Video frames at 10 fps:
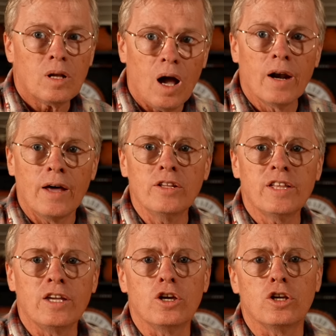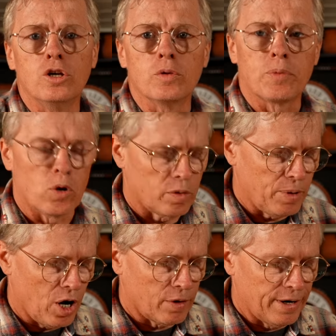Another thing you can do with broken
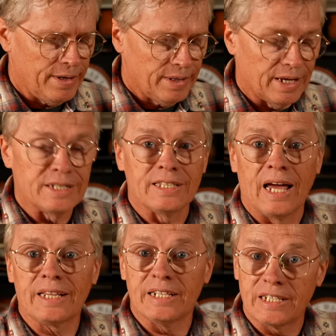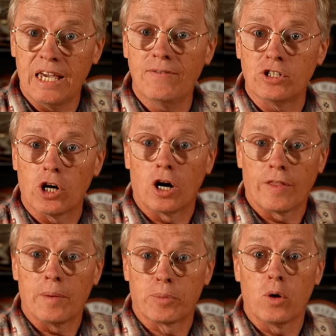pottery is, like this kiva jar
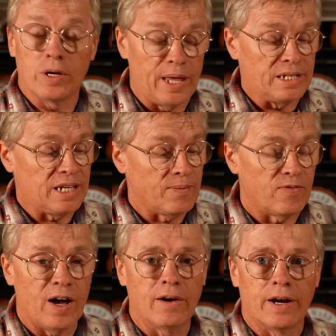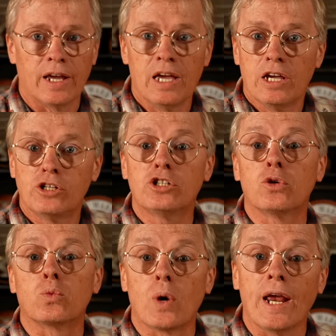that broke in that same firing, just
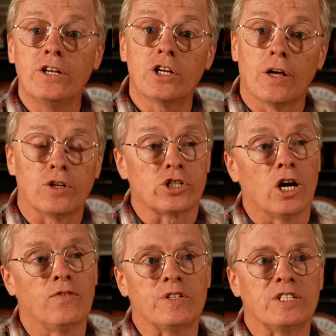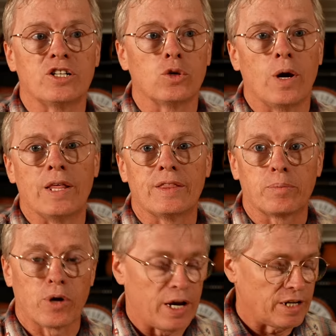arrange it on the shelf in such a way that the
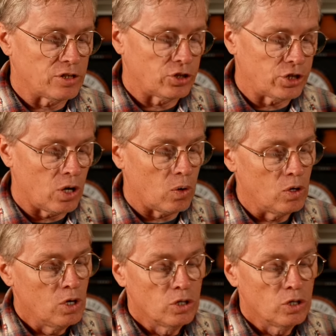break doesn't show.